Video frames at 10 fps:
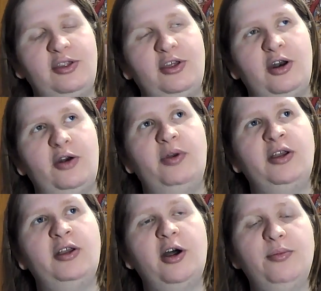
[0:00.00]
you know, when
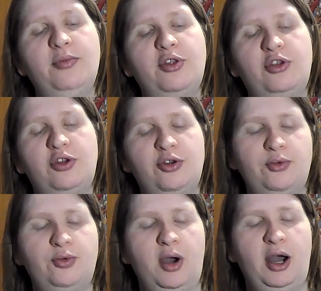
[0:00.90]
it comes
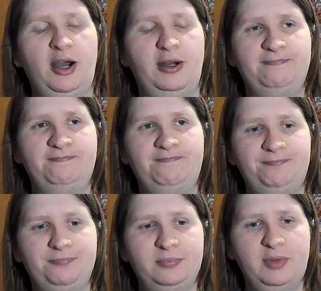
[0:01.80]
to um,
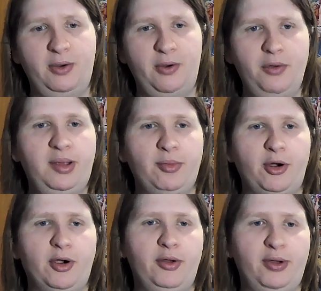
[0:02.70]
you know
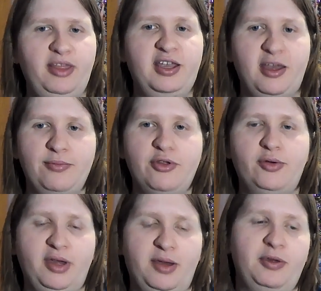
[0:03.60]
Onimaru, I think him
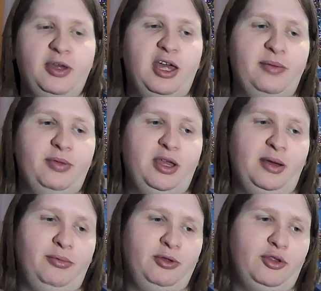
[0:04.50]
showing up again and being
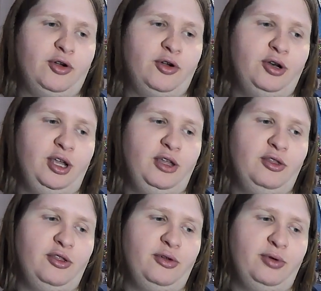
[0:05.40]
able to turn
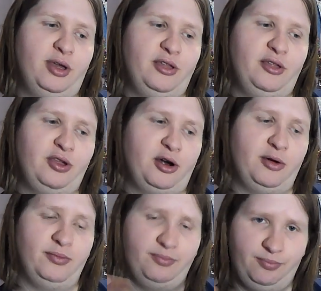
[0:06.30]
into his you
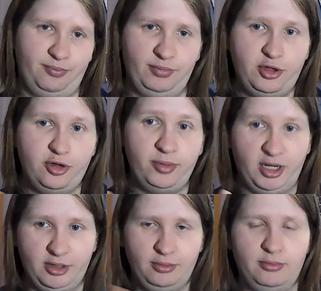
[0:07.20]
know
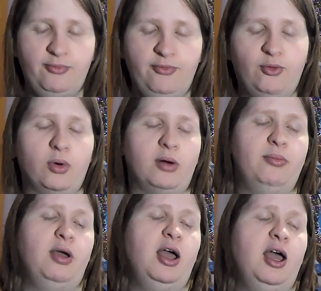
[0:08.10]
human
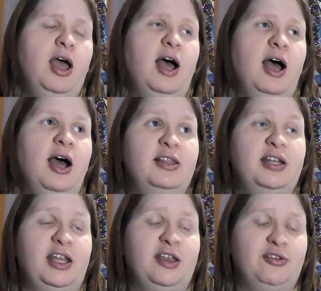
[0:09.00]
form uh,
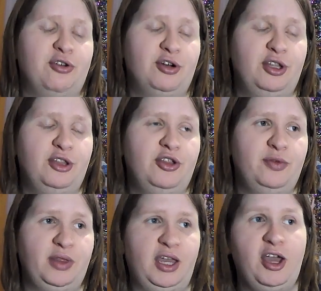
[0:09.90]
that he can turn into
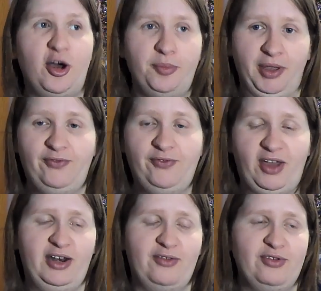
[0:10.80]
and like helping
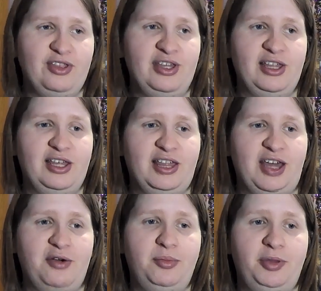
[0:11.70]
fight and everything like
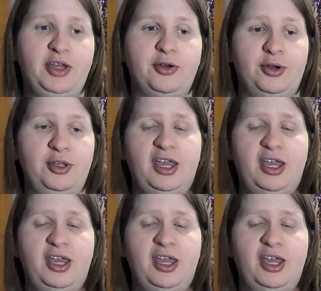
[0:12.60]
that would be good.